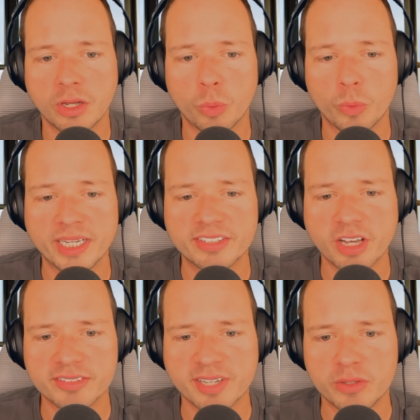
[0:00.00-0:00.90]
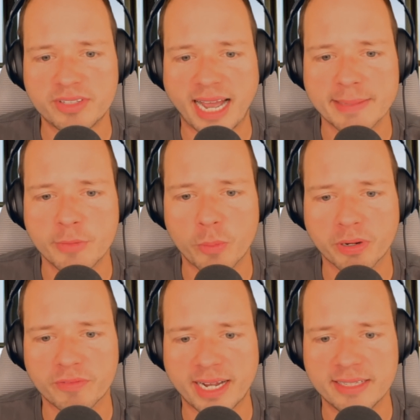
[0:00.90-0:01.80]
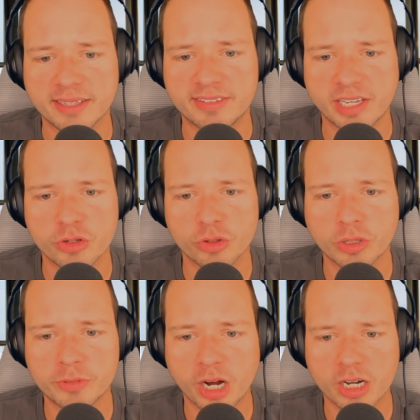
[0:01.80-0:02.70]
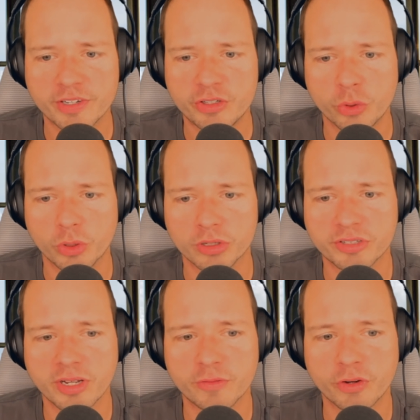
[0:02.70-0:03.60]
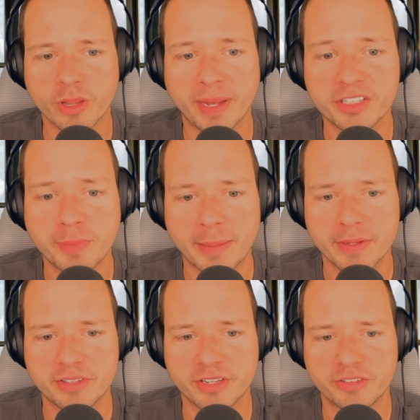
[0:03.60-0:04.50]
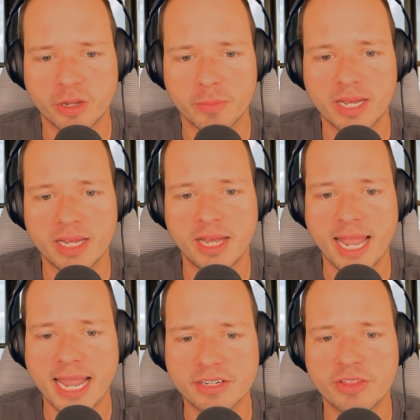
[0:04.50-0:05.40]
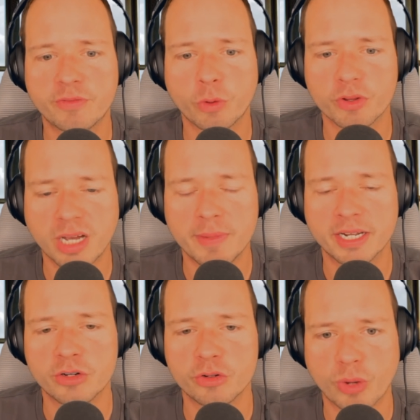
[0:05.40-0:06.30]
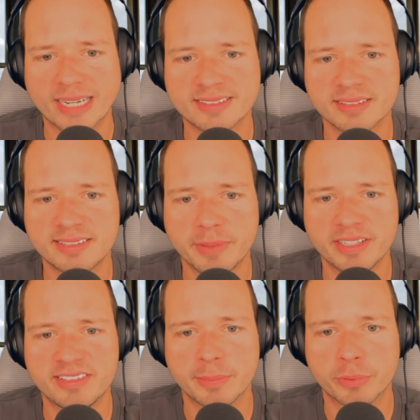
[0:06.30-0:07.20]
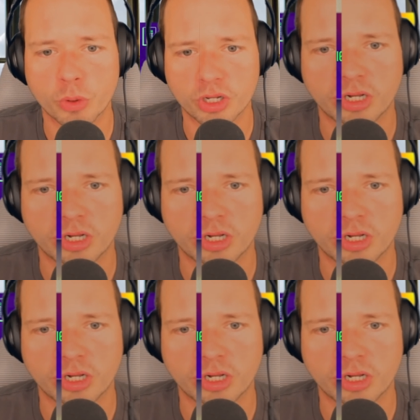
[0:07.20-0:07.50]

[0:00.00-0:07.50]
We discuss how Dinamo provides essential cryptography tools for the PIX payment system and the forthcoming Drex CBDC protocol.